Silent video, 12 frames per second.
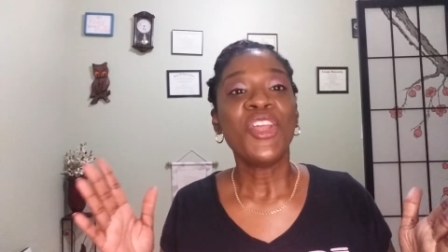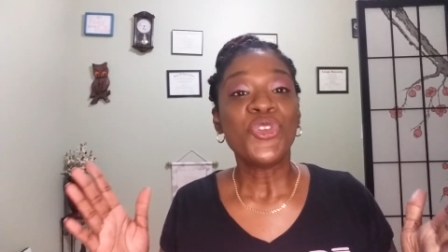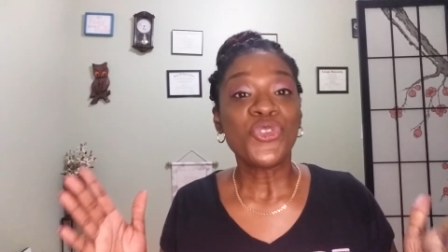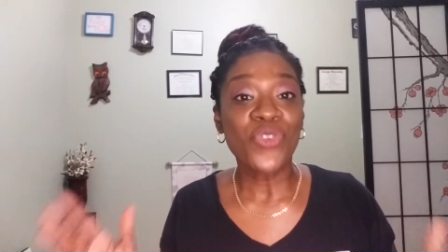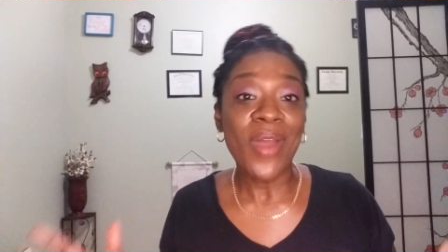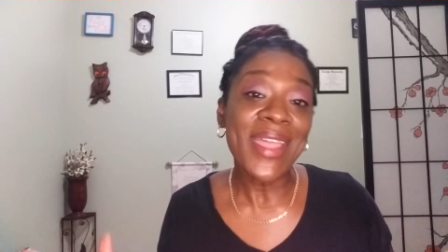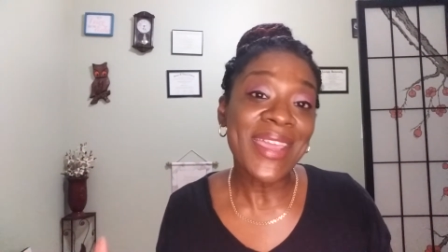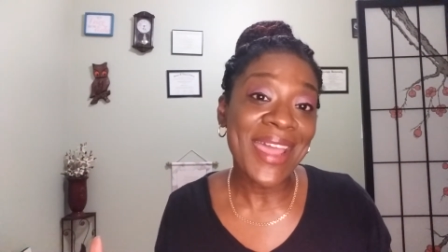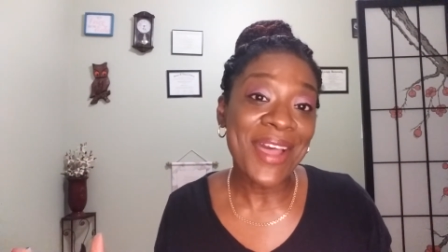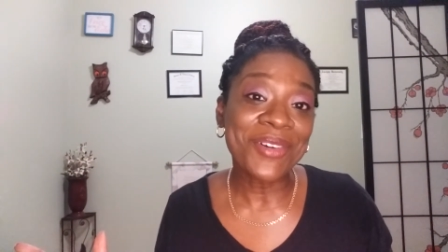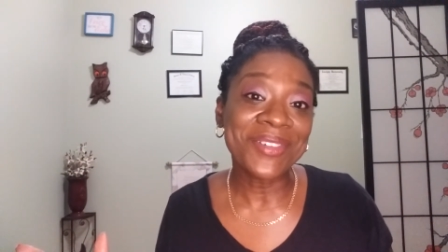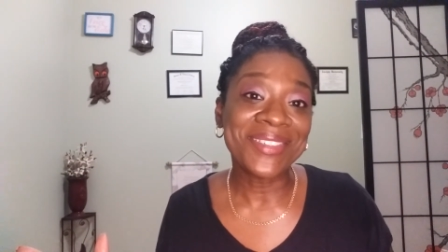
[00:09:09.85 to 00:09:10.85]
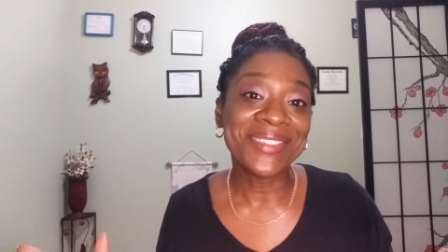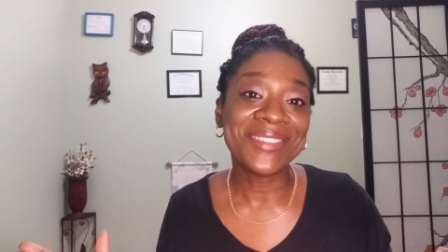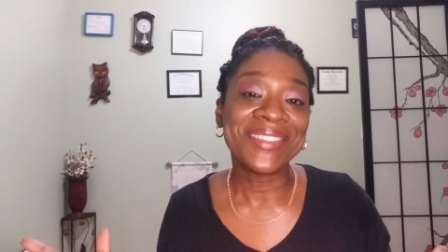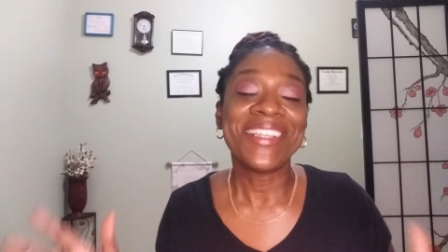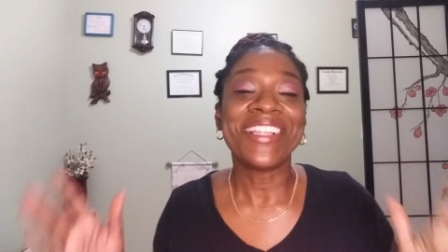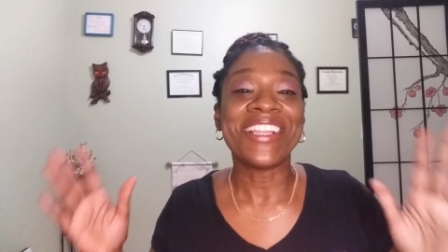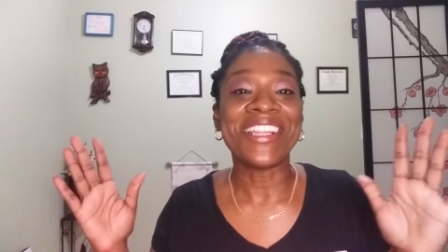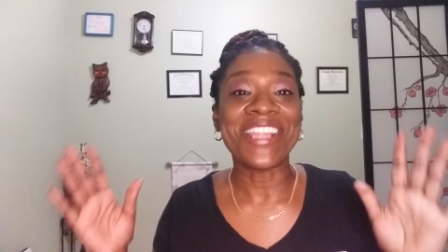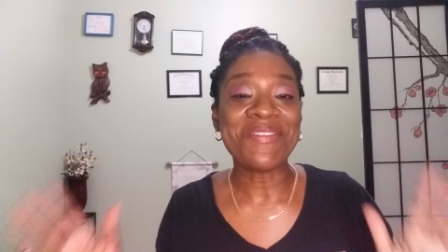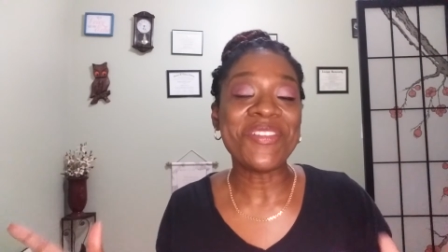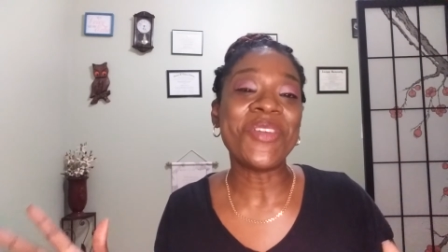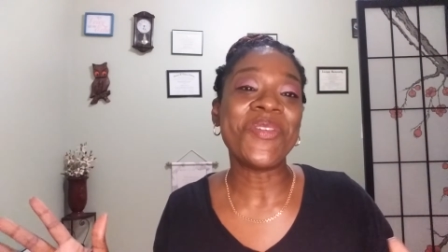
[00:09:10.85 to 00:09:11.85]
Try it out. Let
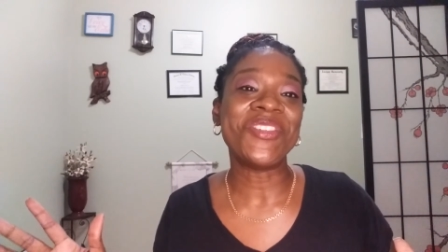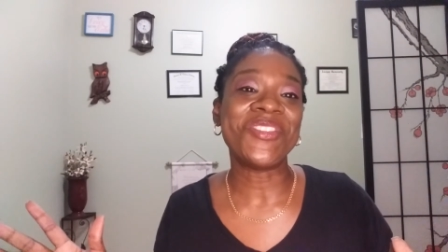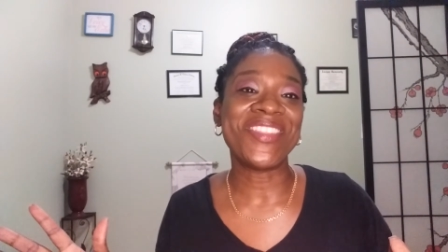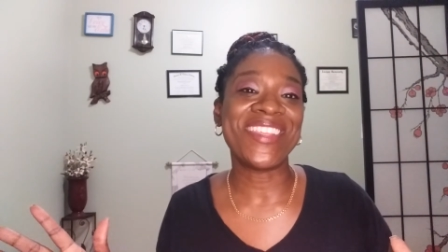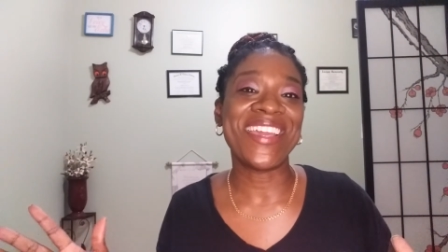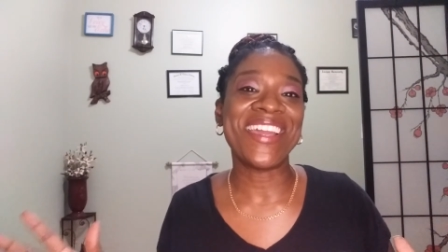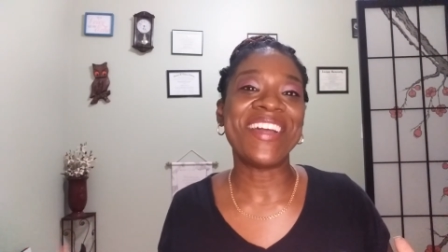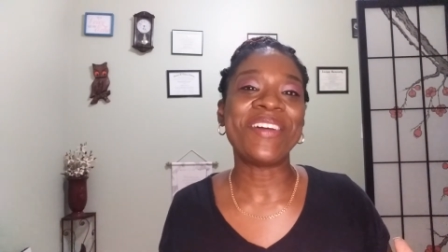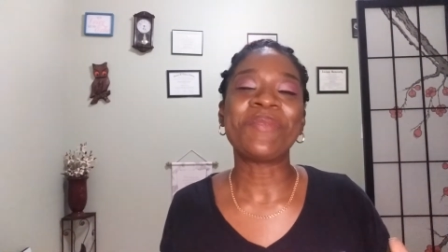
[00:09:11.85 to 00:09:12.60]
me know what you think.